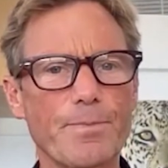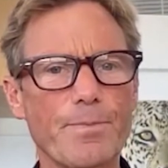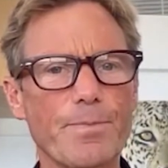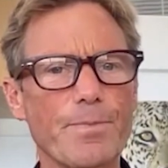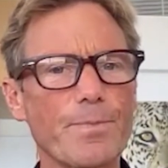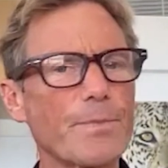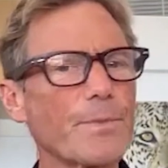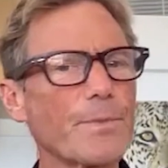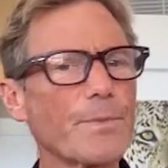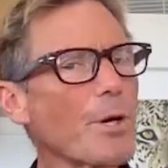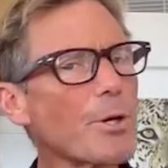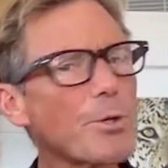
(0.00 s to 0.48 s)

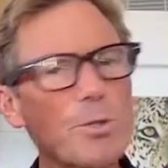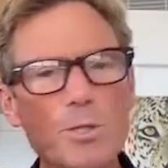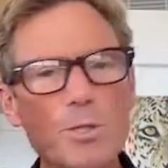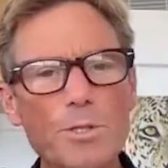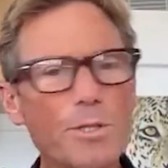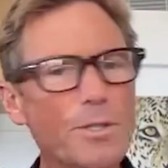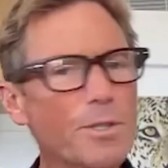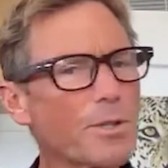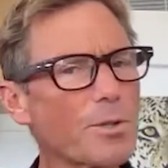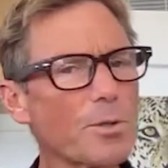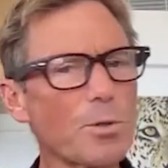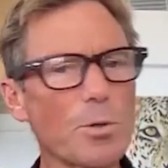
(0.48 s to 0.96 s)

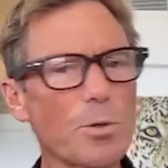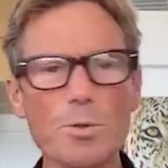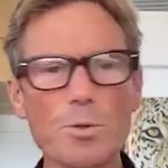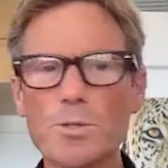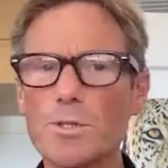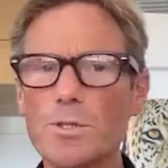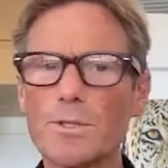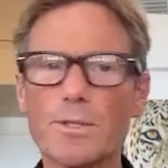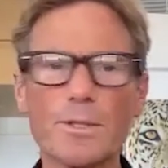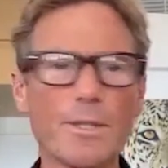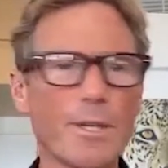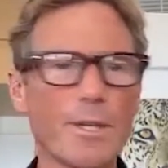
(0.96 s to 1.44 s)
Notice the
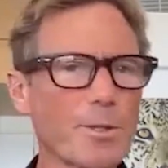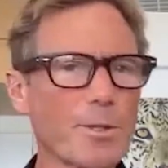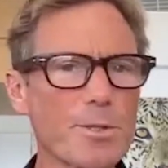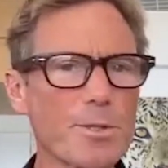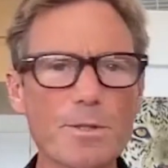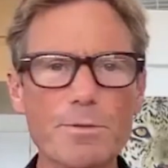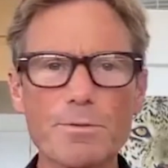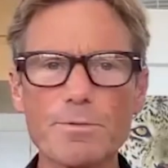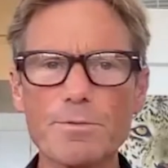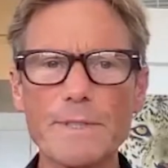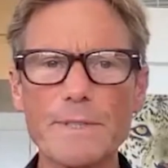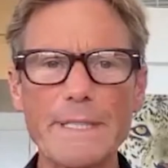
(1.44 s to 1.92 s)
thoughts,
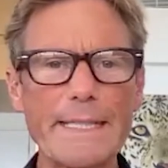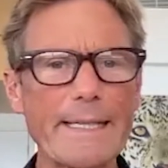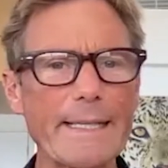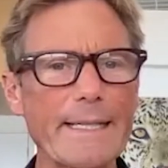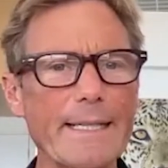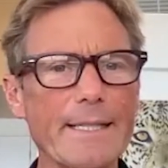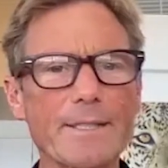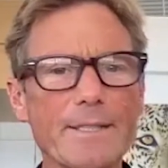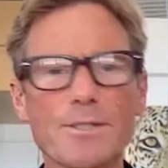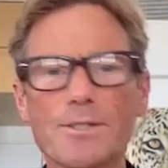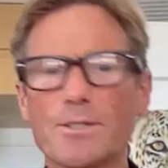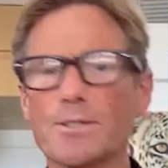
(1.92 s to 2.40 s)
notice the
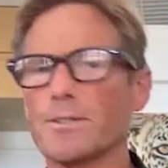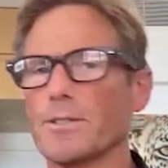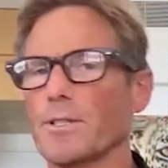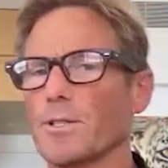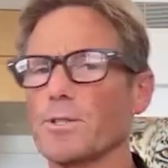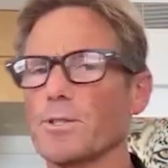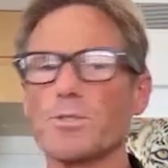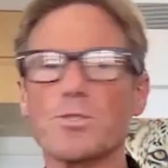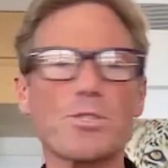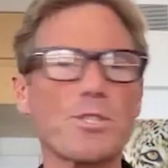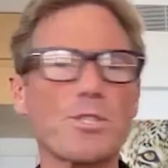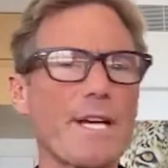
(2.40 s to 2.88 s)
feelings,
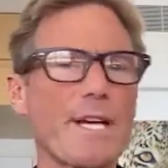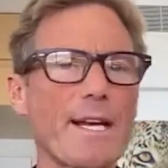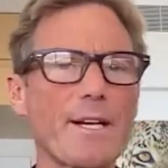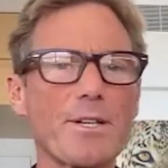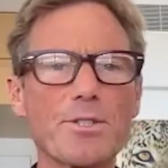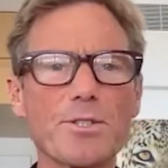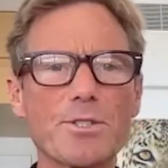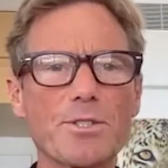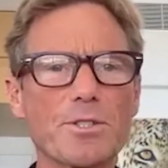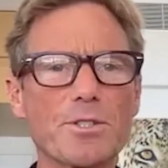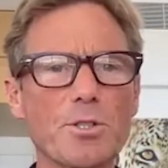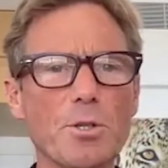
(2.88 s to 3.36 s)
notice
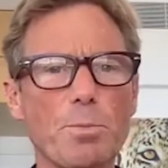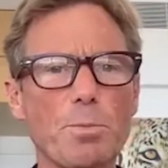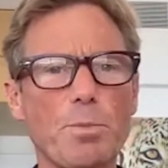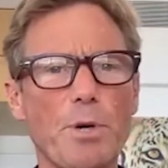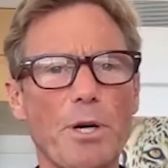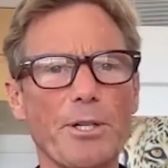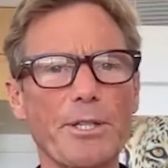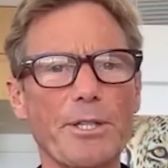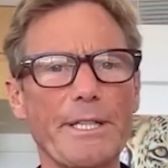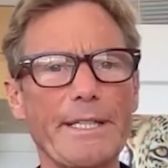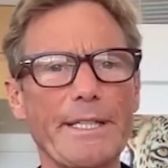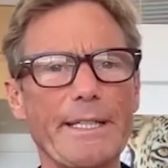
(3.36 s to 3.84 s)
changes in your
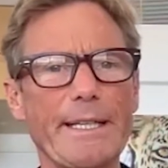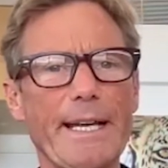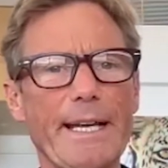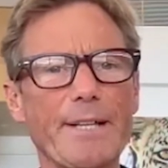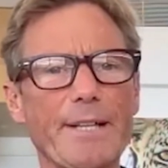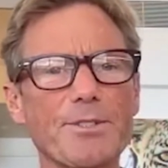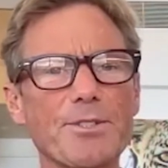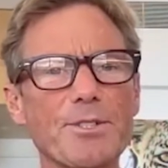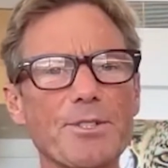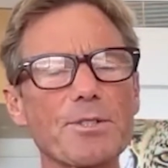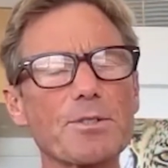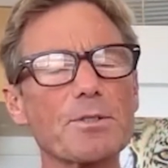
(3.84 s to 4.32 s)
body,
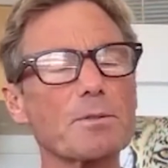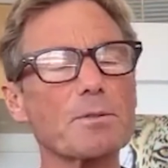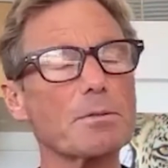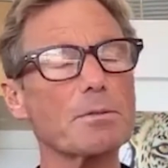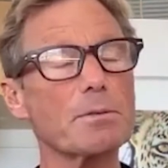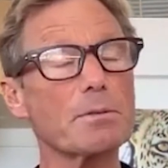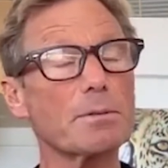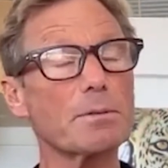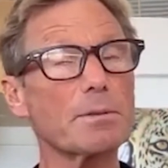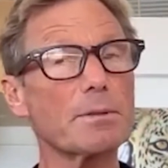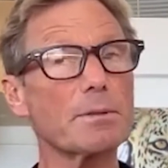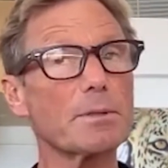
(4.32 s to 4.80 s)
and just
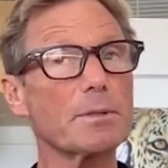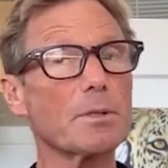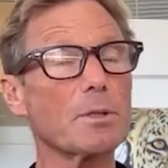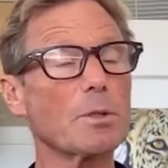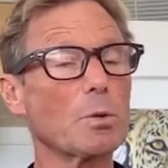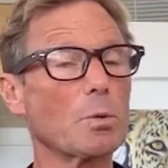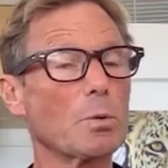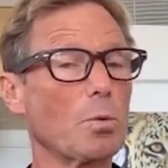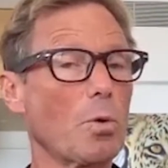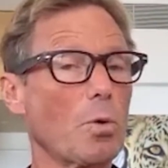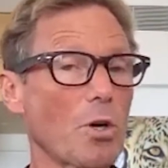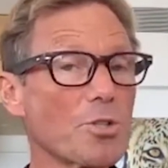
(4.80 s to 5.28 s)

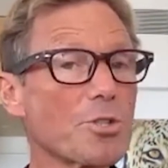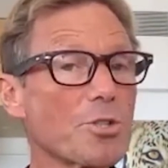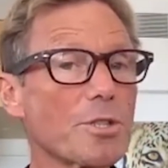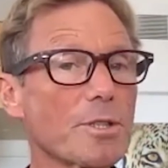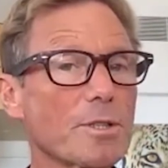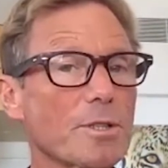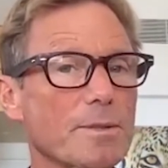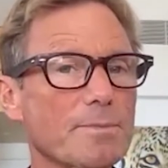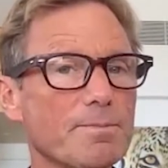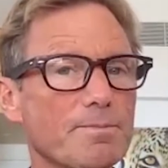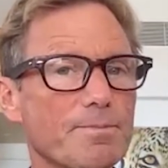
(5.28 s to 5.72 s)
watch it.